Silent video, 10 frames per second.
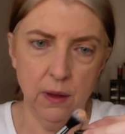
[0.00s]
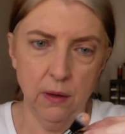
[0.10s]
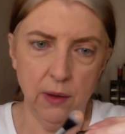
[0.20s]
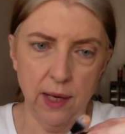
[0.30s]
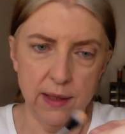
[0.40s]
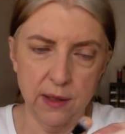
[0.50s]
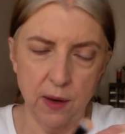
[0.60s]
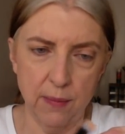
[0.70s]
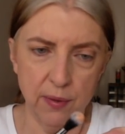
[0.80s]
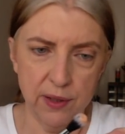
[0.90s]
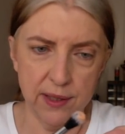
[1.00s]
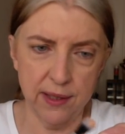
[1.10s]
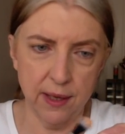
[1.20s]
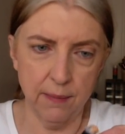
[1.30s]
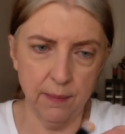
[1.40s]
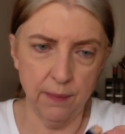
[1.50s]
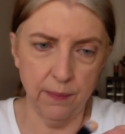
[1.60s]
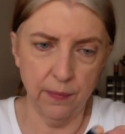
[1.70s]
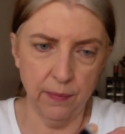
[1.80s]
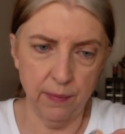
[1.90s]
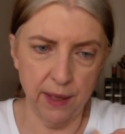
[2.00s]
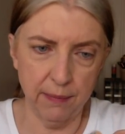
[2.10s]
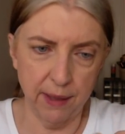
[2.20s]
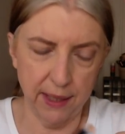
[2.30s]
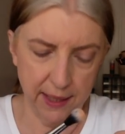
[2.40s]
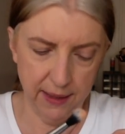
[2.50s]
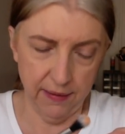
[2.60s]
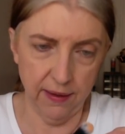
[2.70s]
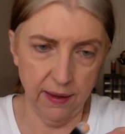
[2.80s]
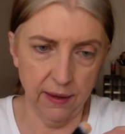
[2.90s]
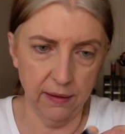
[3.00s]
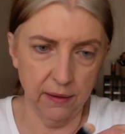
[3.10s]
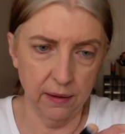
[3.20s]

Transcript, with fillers: Okay, so I put some pigment in the